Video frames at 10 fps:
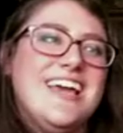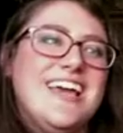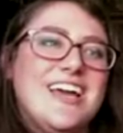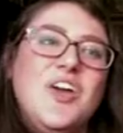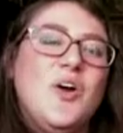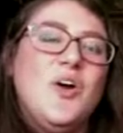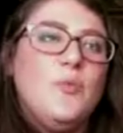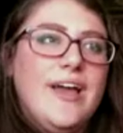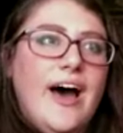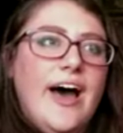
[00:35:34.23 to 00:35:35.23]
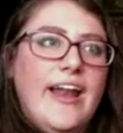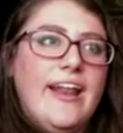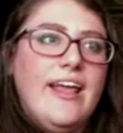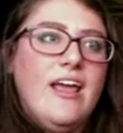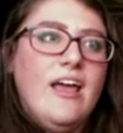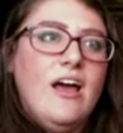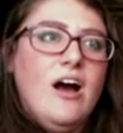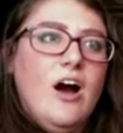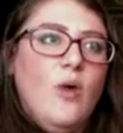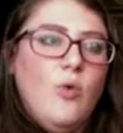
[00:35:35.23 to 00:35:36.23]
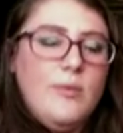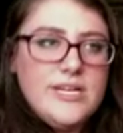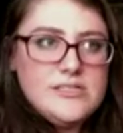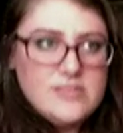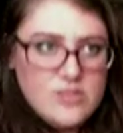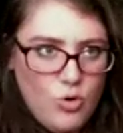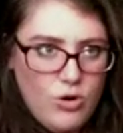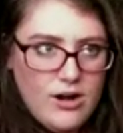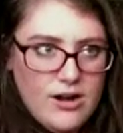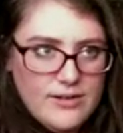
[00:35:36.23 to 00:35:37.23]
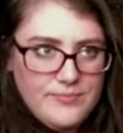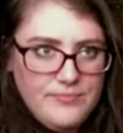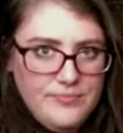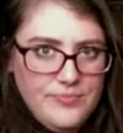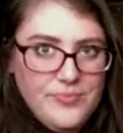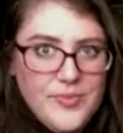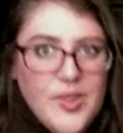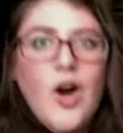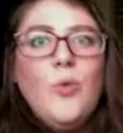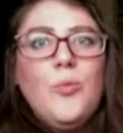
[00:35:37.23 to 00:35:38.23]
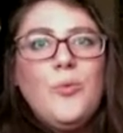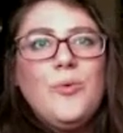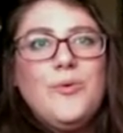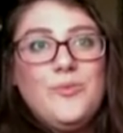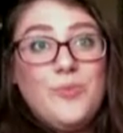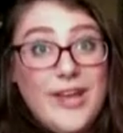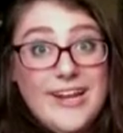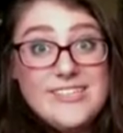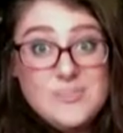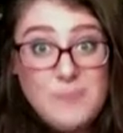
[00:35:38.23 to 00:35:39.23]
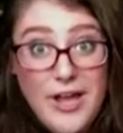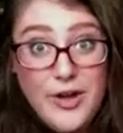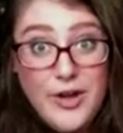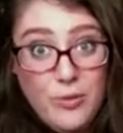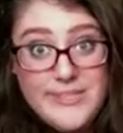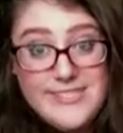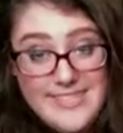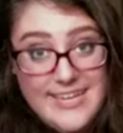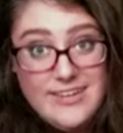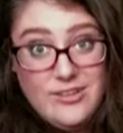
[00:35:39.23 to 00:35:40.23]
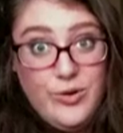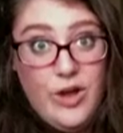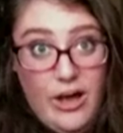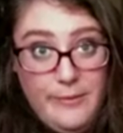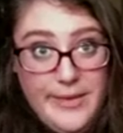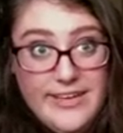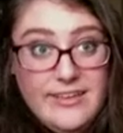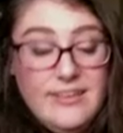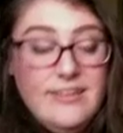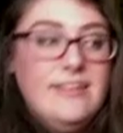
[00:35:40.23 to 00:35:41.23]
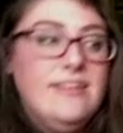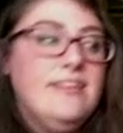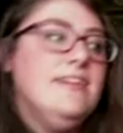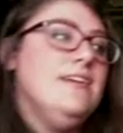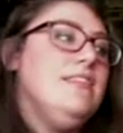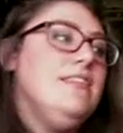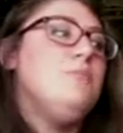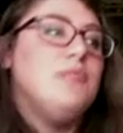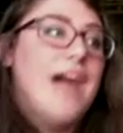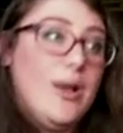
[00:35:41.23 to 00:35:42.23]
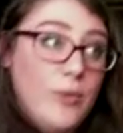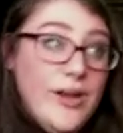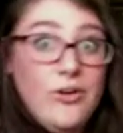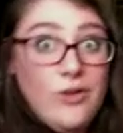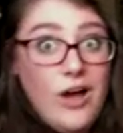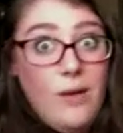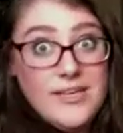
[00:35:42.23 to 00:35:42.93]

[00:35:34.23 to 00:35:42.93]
like, we got a woman as Thor, we're getting a Spider-Woman standalone comic, the Black Widow comic